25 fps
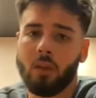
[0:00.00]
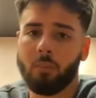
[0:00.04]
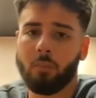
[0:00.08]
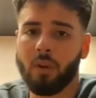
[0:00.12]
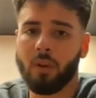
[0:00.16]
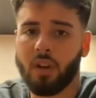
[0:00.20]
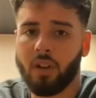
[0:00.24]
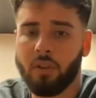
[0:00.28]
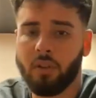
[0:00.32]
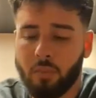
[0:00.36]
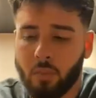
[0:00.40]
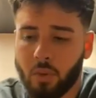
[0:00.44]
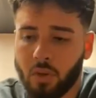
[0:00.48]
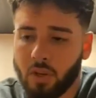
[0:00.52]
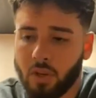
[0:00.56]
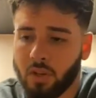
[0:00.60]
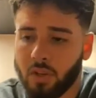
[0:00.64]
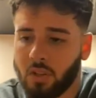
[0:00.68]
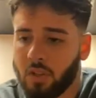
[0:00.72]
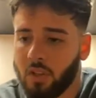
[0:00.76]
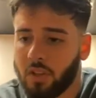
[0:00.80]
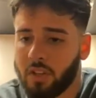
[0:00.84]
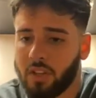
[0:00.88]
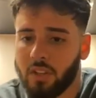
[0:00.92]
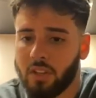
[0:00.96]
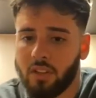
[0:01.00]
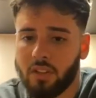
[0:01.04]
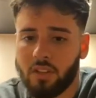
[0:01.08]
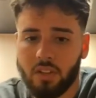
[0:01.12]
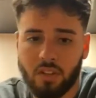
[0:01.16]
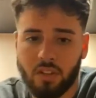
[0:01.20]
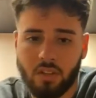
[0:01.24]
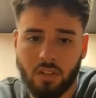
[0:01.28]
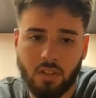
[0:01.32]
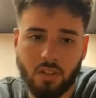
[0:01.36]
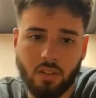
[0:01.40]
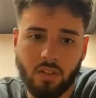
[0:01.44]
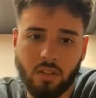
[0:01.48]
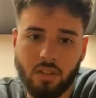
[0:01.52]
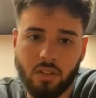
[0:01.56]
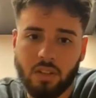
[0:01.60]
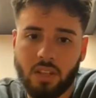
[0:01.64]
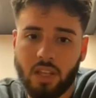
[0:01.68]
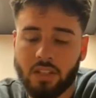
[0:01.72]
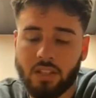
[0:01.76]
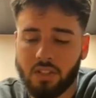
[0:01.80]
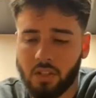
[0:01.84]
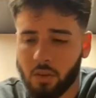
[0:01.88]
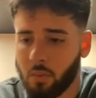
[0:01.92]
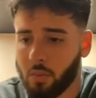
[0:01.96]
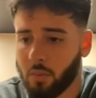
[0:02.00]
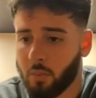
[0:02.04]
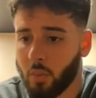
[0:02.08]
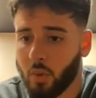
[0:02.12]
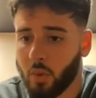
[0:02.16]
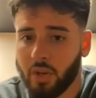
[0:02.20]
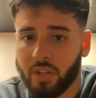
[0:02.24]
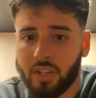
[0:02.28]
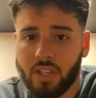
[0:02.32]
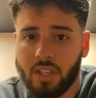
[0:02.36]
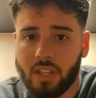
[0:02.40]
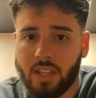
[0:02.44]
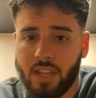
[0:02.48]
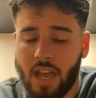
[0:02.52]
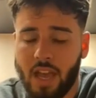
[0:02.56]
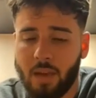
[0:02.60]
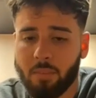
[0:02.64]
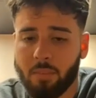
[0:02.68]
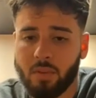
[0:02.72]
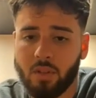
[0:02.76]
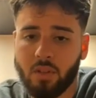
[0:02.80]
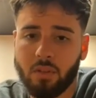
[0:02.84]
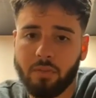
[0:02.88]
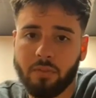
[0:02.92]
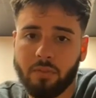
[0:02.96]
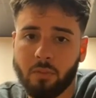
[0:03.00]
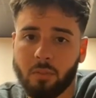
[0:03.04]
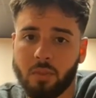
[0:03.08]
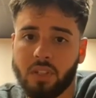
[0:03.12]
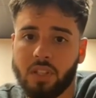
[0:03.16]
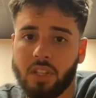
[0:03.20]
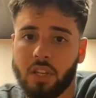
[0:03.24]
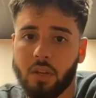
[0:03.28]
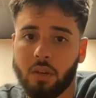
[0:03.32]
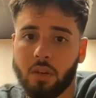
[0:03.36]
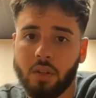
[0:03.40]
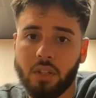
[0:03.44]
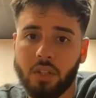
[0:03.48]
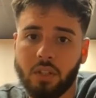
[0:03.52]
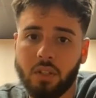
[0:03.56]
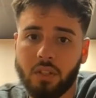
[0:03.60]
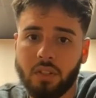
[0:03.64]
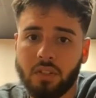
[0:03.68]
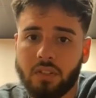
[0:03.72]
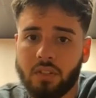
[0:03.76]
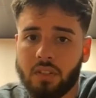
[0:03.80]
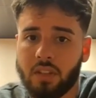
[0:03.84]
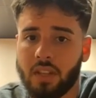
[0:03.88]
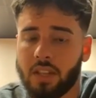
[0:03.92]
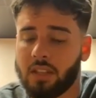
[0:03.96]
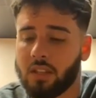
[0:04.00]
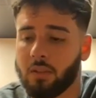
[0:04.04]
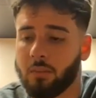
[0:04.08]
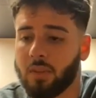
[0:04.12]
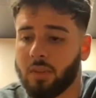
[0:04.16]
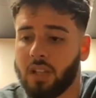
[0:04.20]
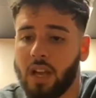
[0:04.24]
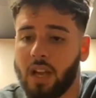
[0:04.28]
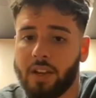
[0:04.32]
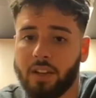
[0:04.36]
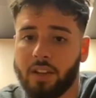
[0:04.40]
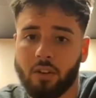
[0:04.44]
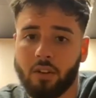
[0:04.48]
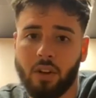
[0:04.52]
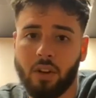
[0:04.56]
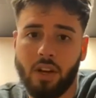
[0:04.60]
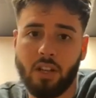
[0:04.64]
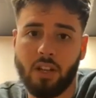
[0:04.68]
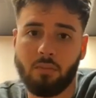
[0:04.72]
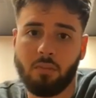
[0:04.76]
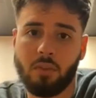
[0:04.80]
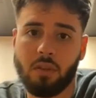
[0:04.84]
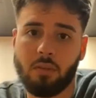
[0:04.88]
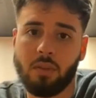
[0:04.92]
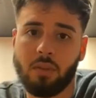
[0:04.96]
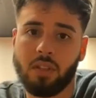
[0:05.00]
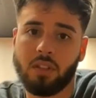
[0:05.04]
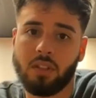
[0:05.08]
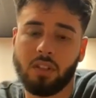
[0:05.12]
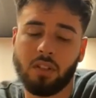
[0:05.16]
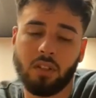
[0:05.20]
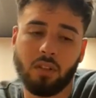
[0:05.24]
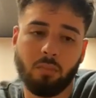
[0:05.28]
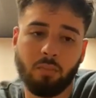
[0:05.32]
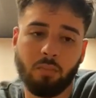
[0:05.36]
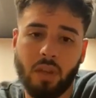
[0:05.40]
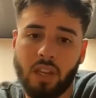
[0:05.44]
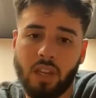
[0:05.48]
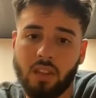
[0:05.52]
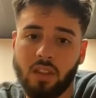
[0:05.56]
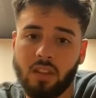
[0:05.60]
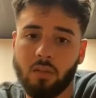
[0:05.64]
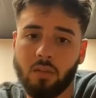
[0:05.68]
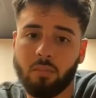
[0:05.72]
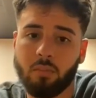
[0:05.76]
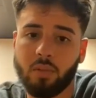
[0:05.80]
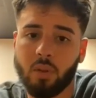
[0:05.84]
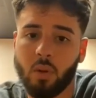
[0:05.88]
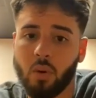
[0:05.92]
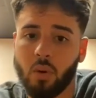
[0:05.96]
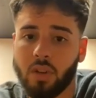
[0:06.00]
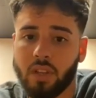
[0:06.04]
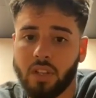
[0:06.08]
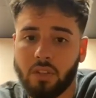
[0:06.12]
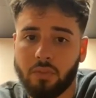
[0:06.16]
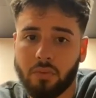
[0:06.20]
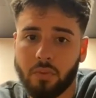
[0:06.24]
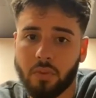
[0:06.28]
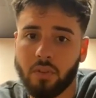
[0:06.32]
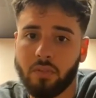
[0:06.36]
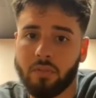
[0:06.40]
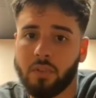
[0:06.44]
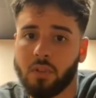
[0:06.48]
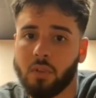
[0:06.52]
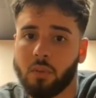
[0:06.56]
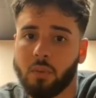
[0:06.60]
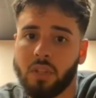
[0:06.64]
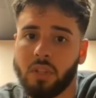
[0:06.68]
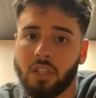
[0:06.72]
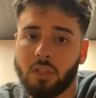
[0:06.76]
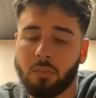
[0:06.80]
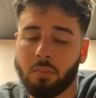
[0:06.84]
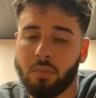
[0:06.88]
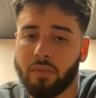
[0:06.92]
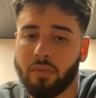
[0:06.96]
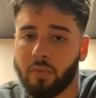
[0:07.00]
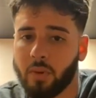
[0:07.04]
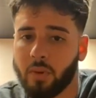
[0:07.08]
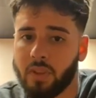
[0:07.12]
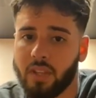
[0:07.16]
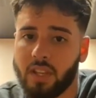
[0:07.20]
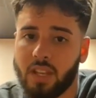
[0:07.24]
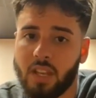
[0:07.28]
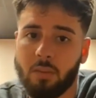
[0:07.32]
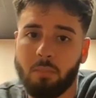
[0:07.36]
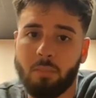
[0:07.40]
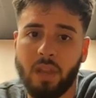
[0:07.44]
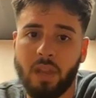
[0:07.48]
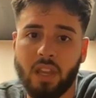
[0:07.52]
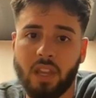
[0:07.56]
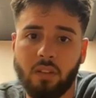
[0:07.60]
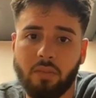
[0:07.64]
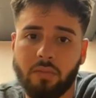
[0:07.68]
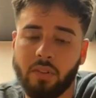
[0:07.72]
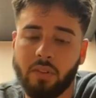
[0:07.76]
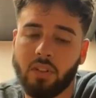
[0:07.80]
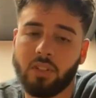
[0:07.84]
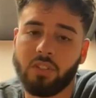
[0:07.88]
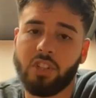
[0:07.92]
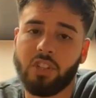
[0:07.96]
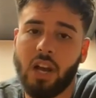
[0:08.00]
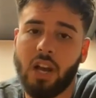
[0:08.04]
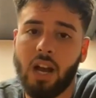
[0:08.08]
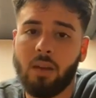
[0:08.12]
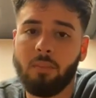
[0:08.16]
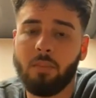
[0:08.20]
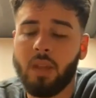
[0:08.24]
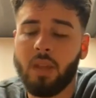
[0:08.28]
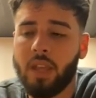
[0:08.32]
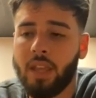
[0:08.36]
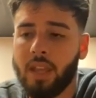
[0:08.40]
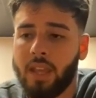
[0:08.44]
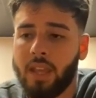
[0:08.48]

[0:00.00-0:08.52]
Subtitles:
But if we're looking to get someone working capital for materials, get them a line of credit, maybe to pay the employees for a few weeks before they get paid for a job,